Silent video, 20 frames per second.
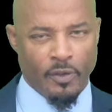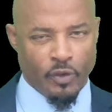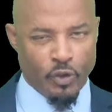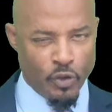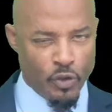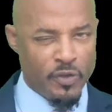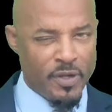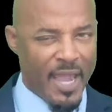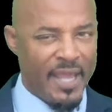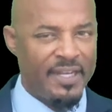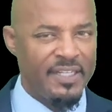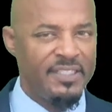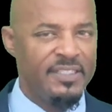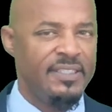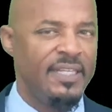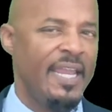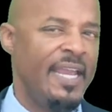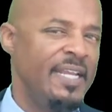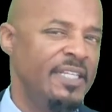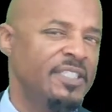the United
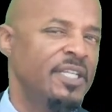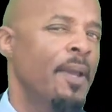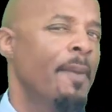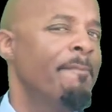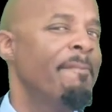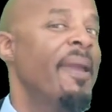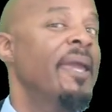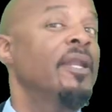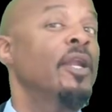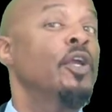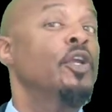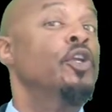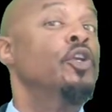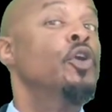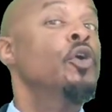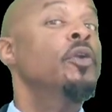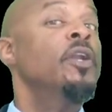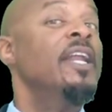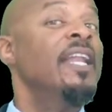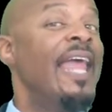States made a
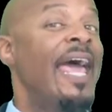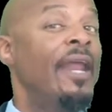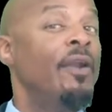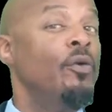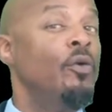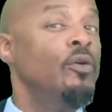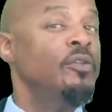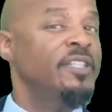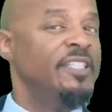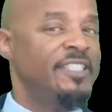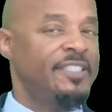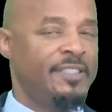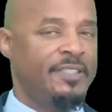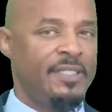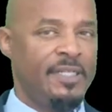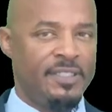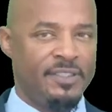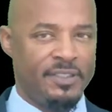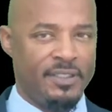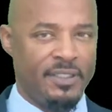unilateral
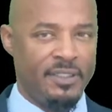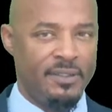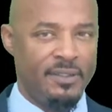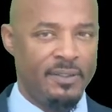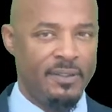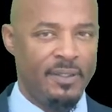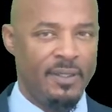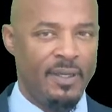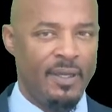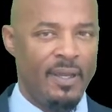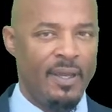decision